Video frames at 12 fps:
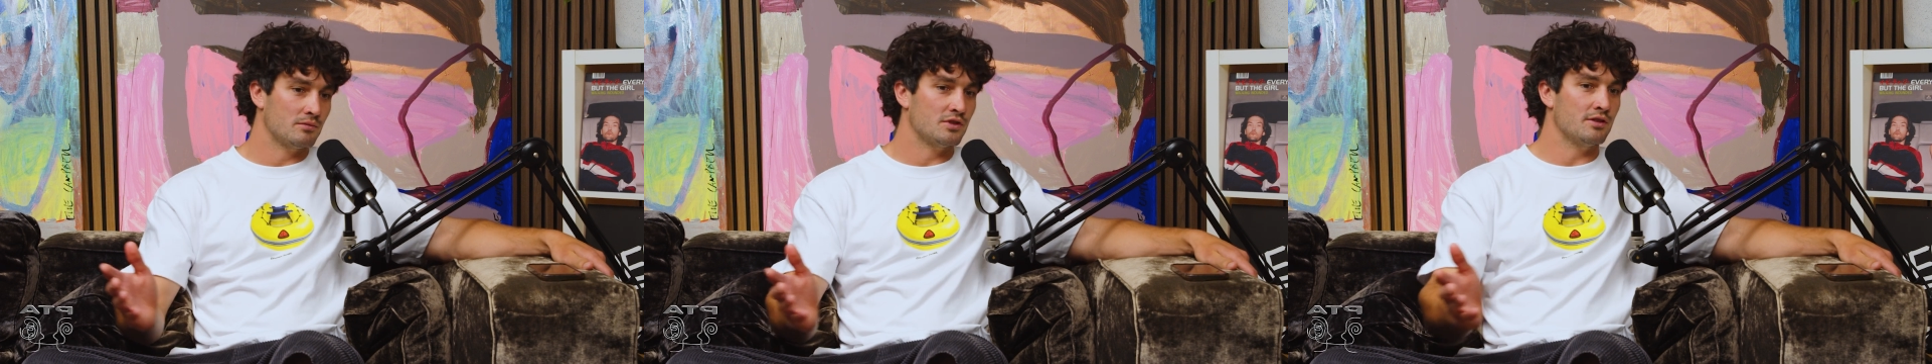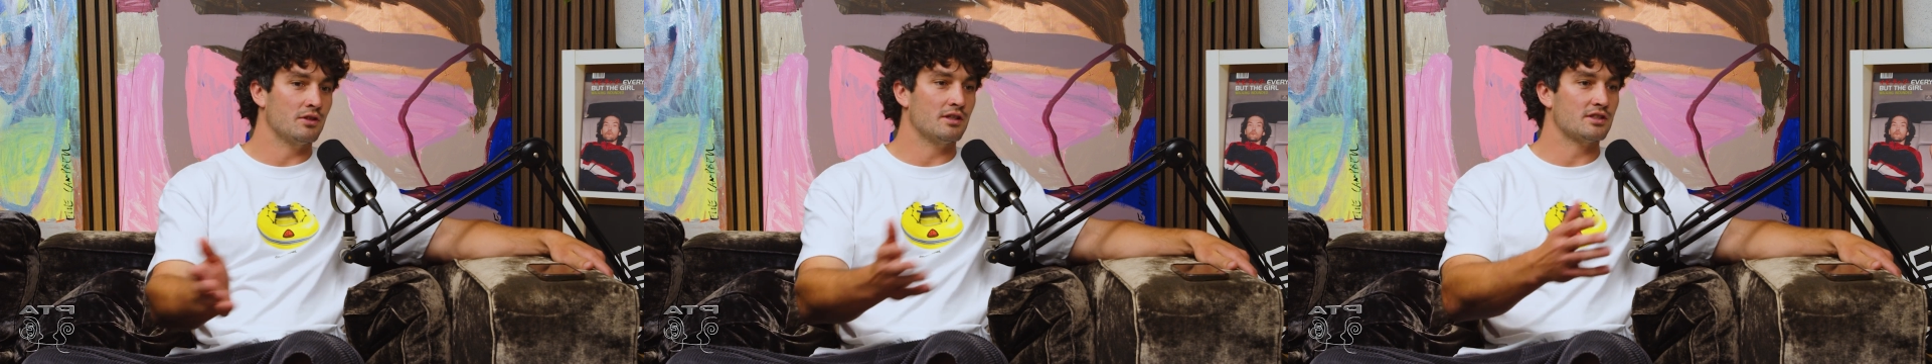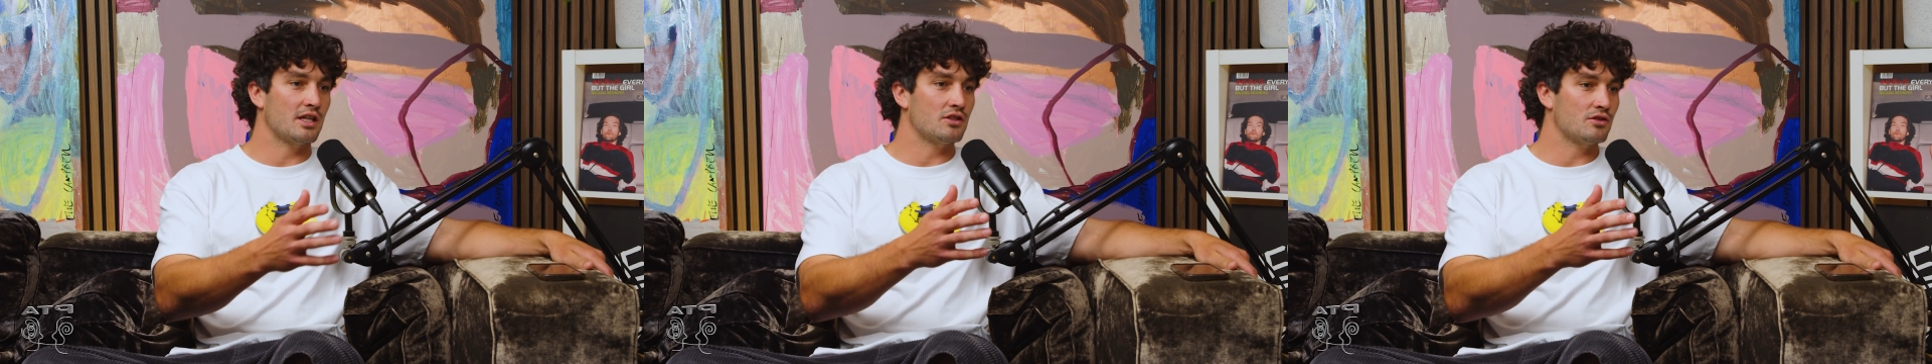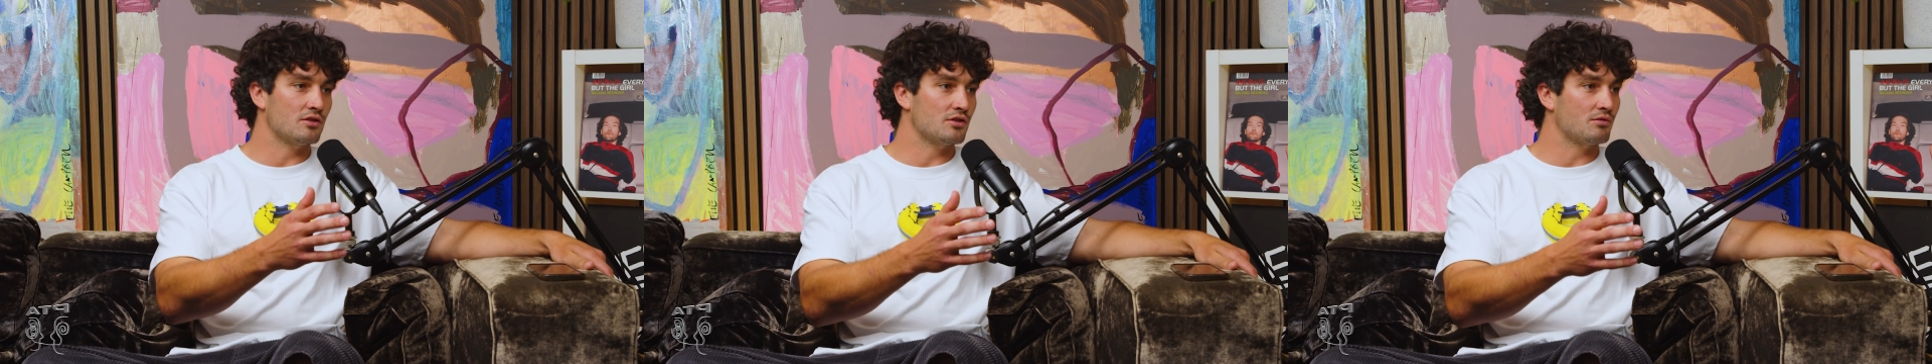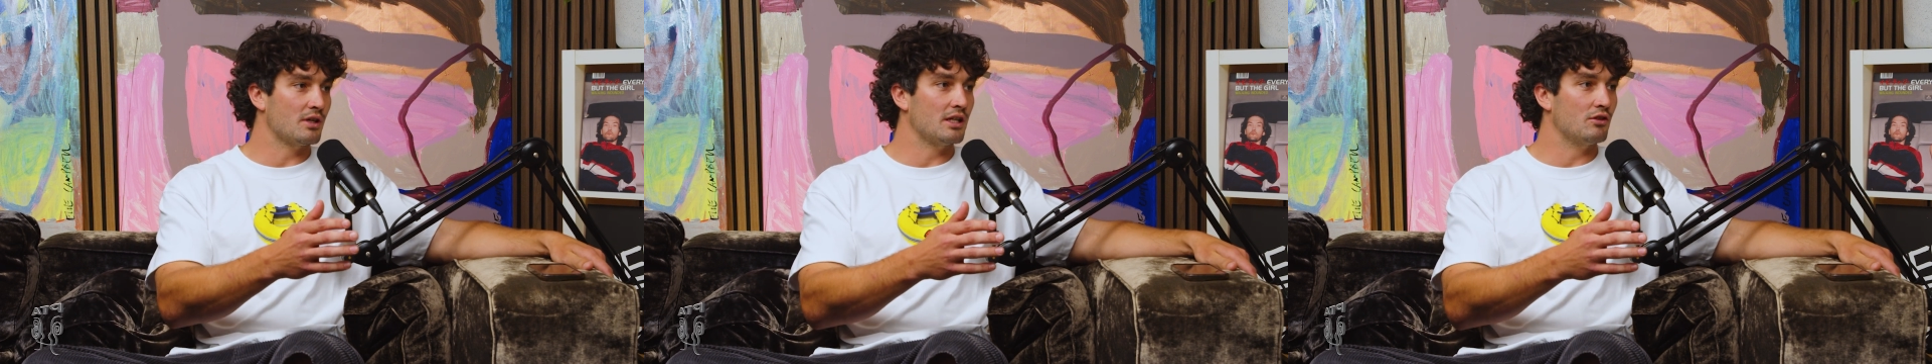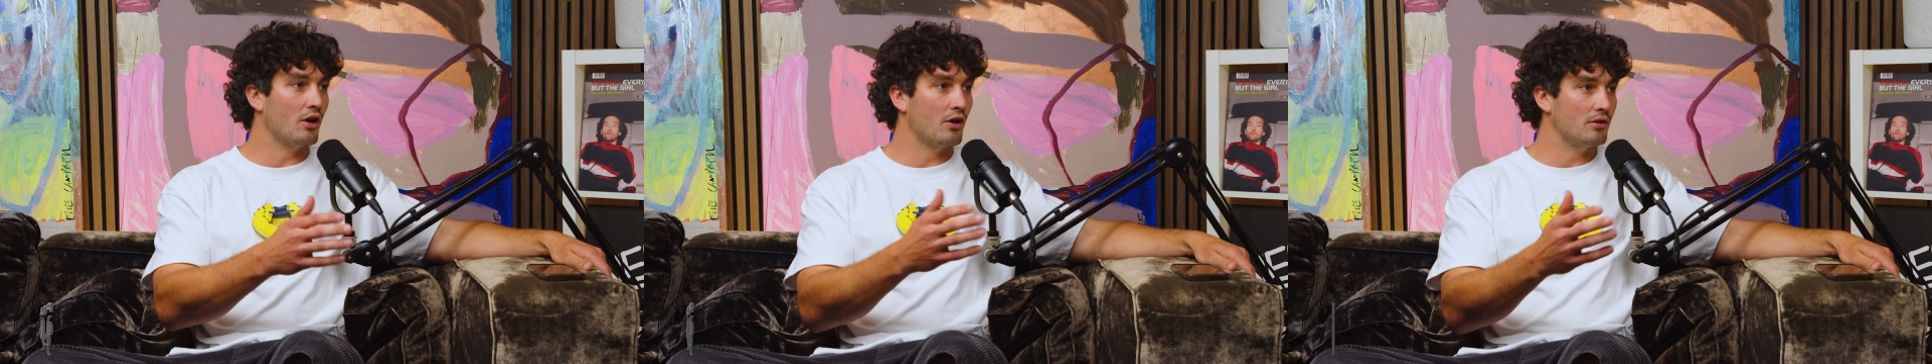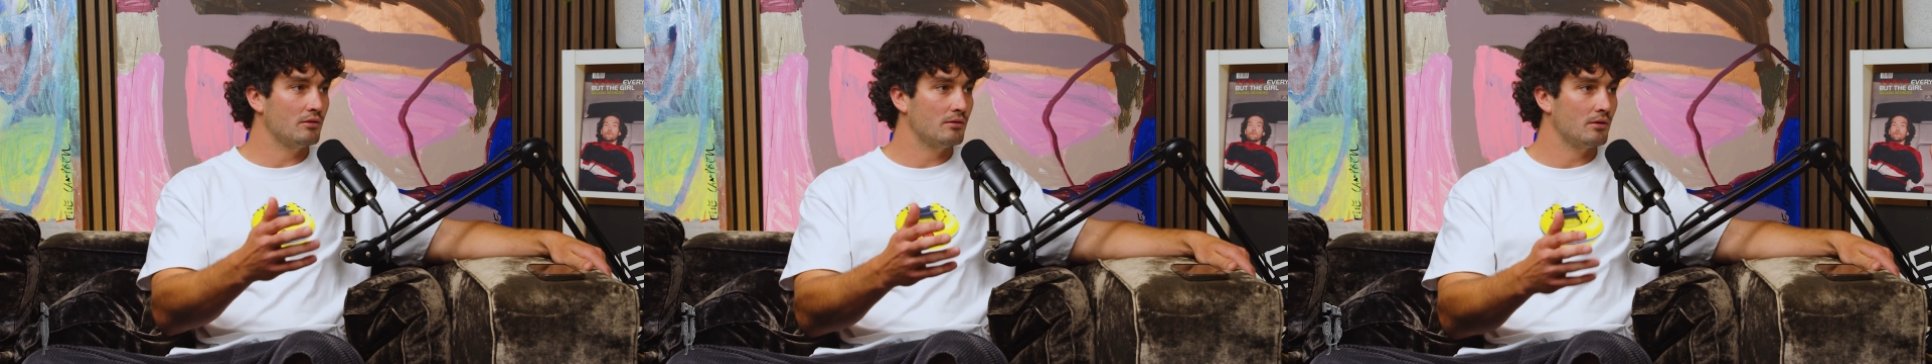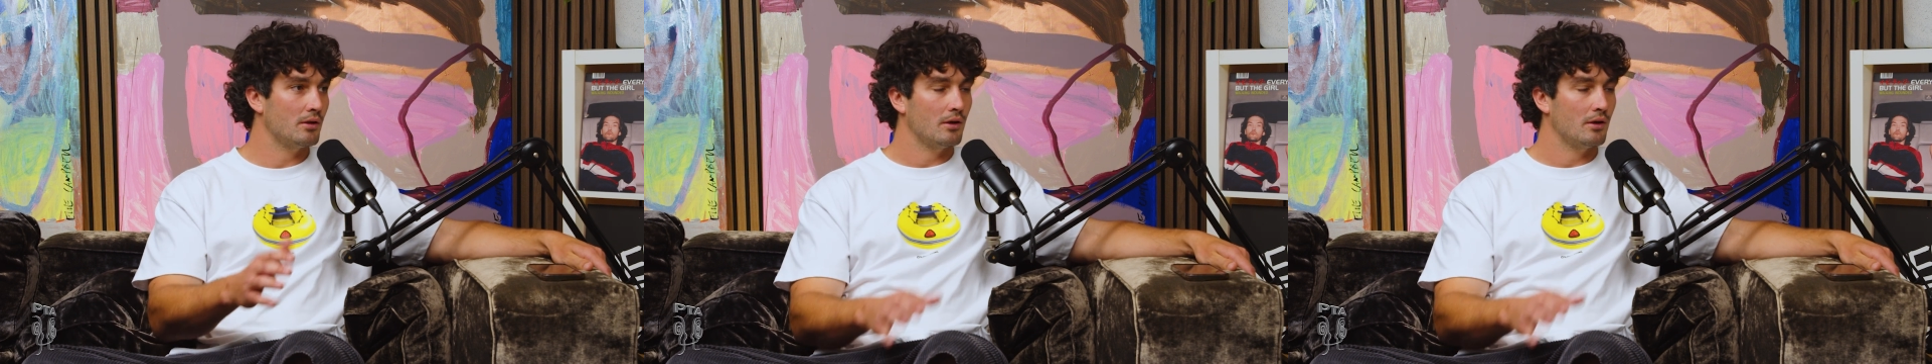civilization has regrown,